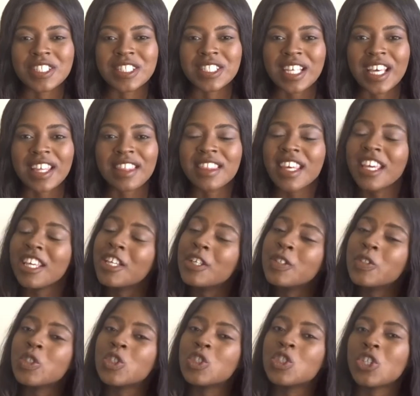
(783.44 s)
say thank
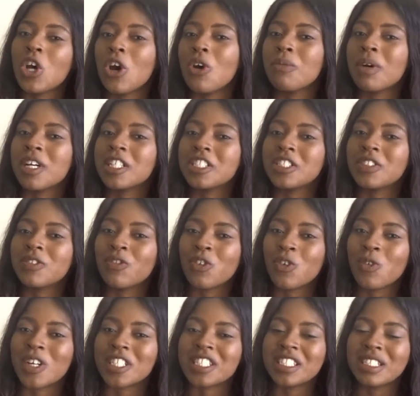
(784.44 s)
you so much for
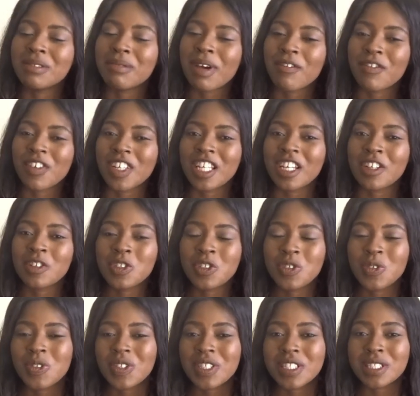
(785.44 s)
watching my video
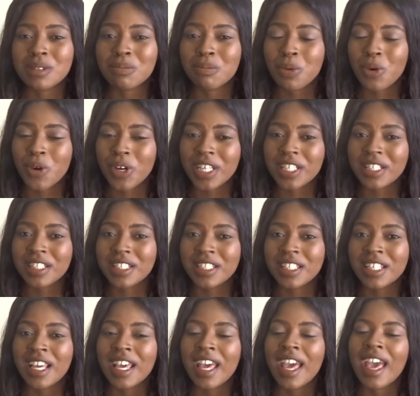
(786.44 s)
to this point.
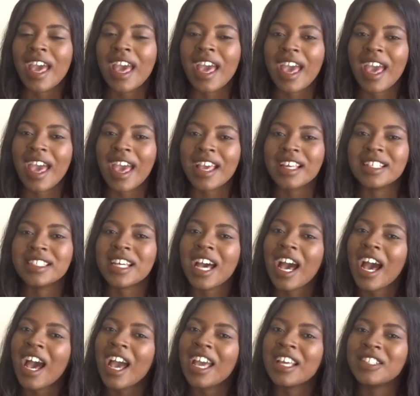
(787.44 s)
And
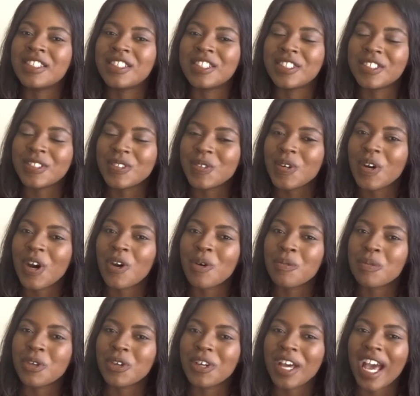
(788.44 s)
I do
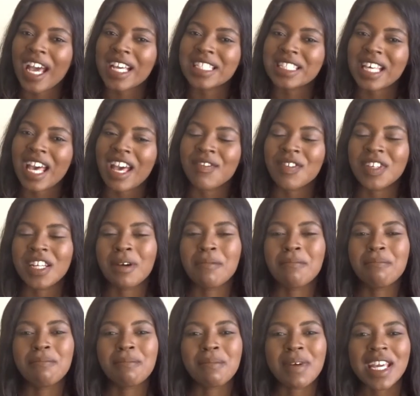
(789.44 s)
hope you guys have an
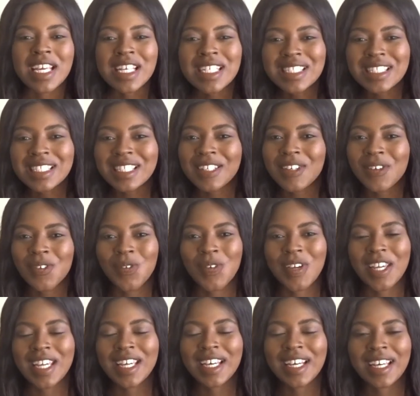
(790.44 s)
amazing
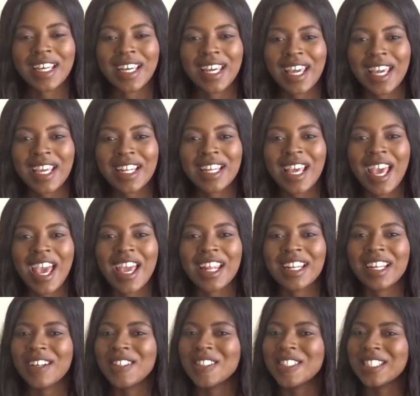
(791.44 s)
week ahead,
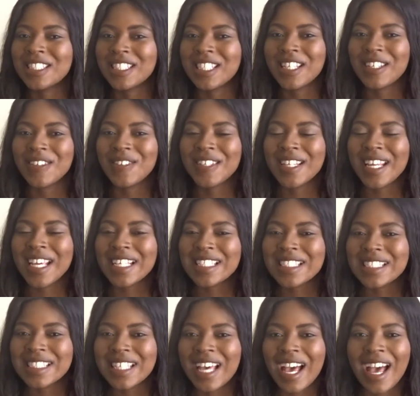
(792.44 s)
and I'll see you
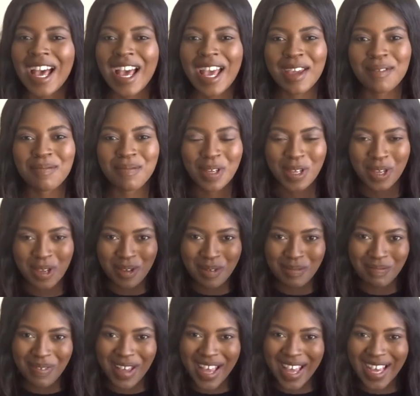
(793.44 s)
next time.
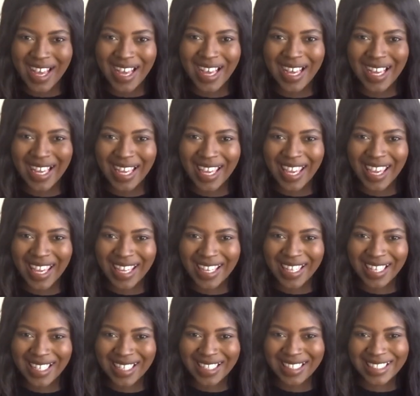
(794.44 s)

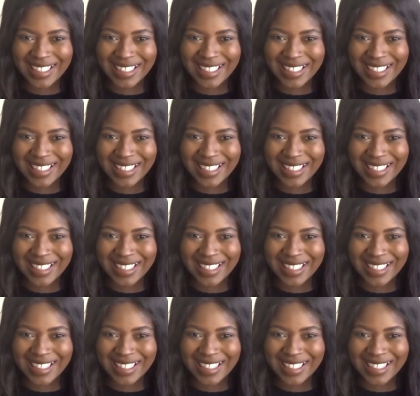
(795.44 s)
Bye!